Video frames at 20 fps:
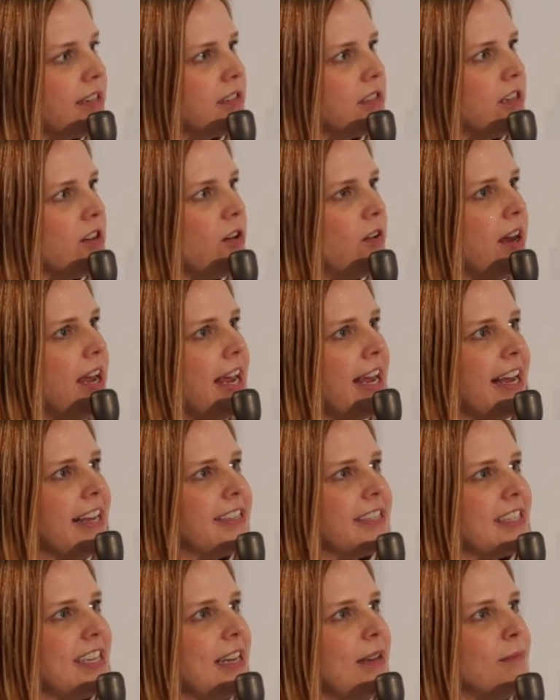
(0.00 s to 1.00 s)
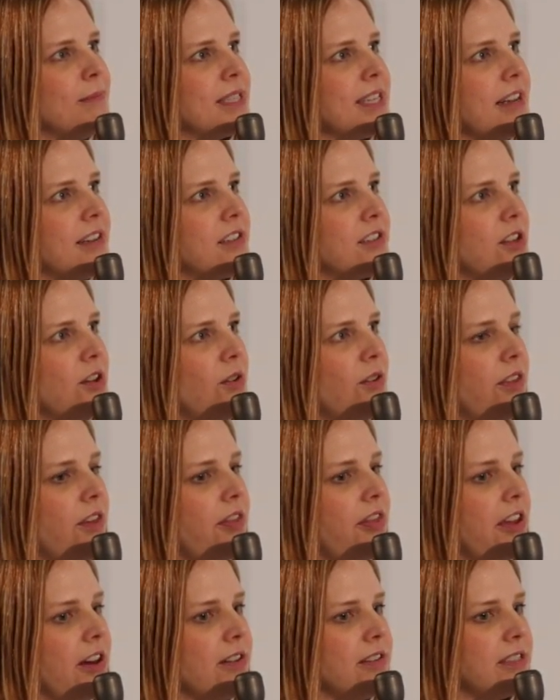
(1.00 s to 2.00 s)
So it seems as though
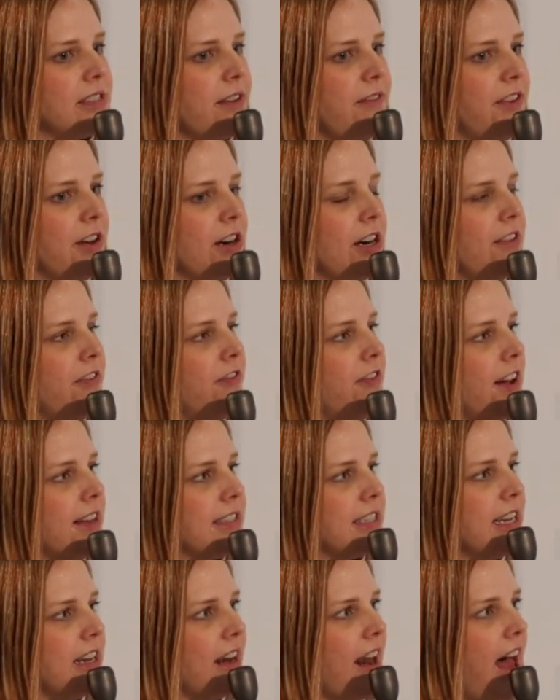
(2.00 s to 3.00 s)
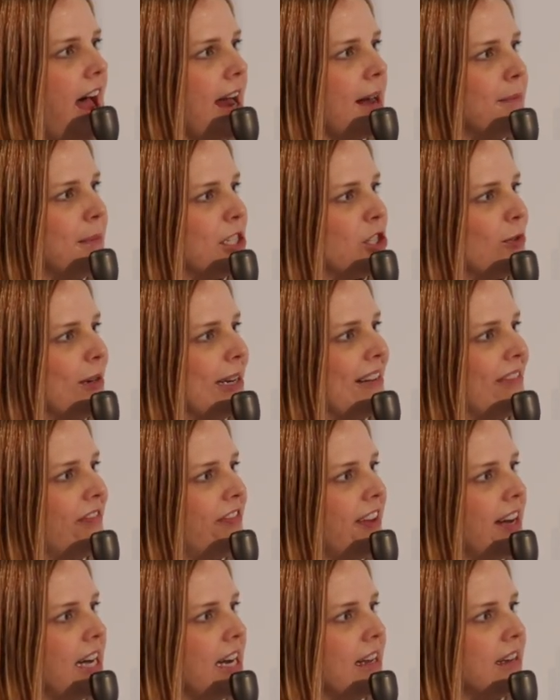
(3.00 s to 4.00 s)
that there is a very fuzzy line between
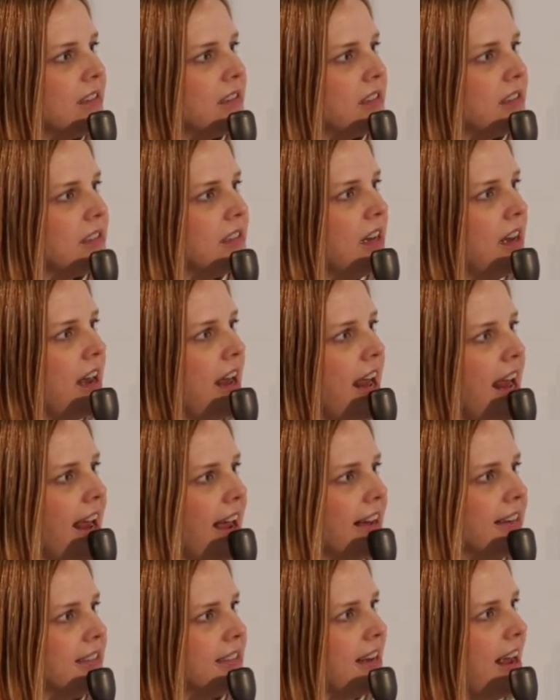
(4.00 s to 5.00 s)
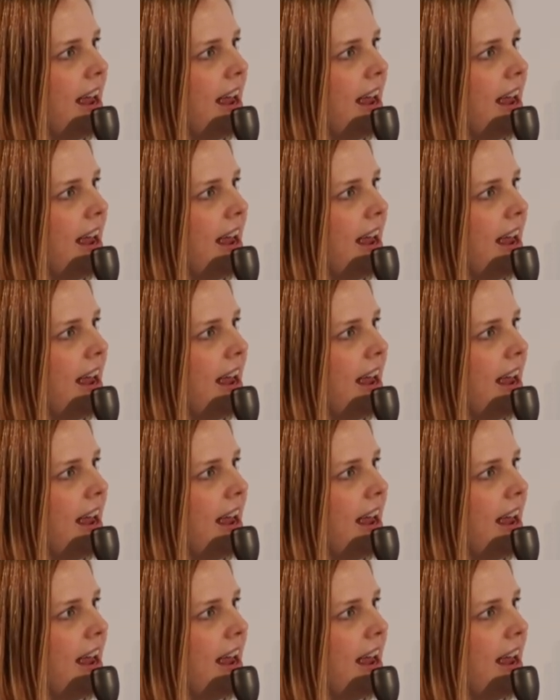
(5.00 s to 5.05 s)
fitness and,